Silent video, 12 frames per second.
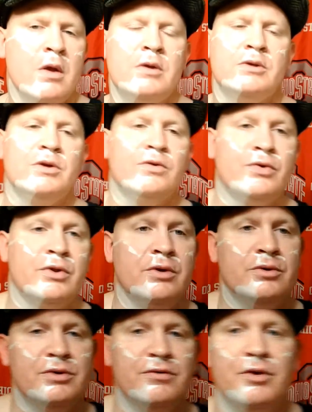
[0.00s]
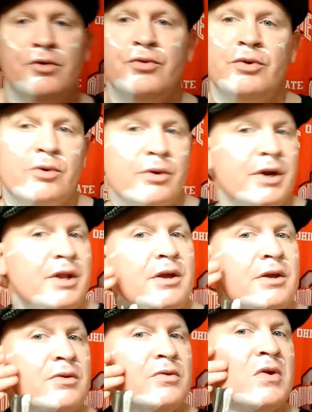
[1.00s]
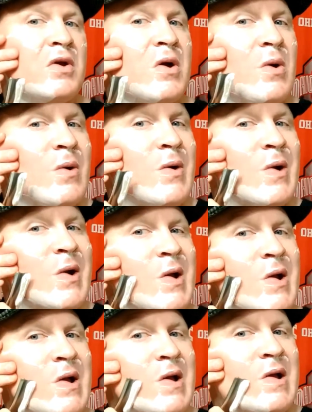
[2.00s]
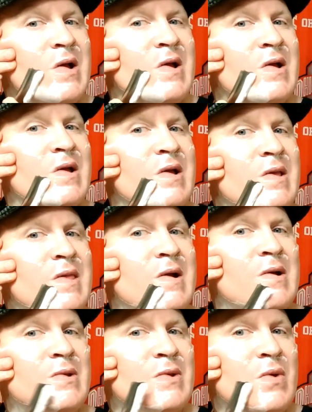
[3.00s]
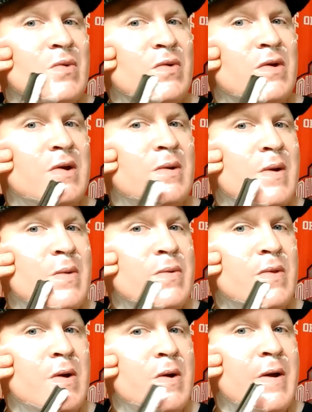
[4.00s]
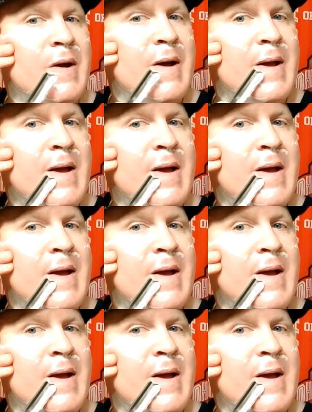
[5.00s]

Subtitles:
So for those of you Floridians, or those who frequent Florida,